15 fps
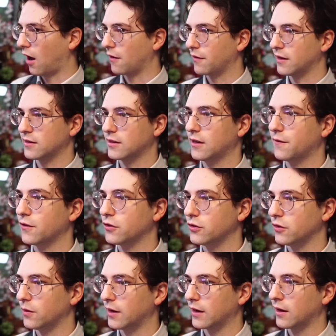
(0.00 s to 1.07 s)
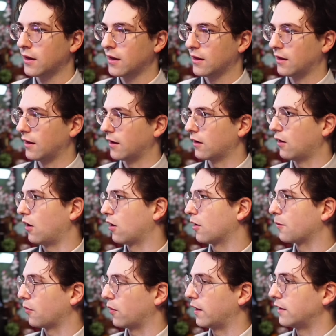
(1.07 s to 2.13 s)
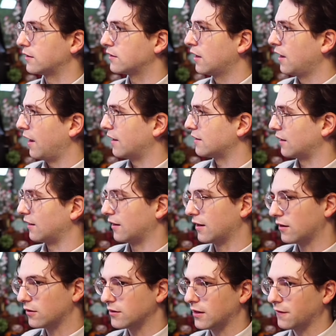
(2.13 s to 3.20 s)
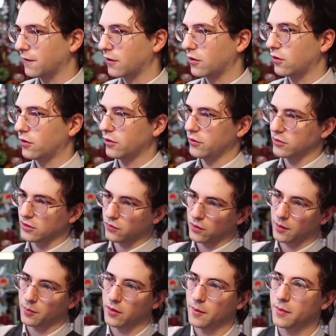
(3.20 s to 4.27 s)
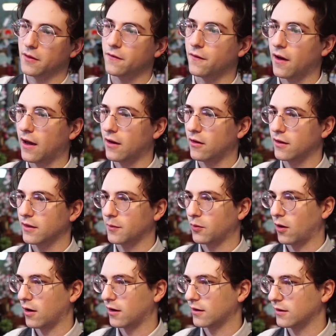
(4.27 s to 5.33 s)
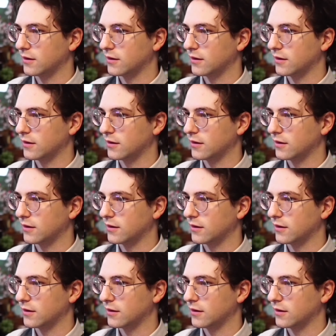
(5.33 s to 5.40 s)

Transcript: Obviously, if you're doing like art prints, it's a little difficult. You just want to put up the file on the product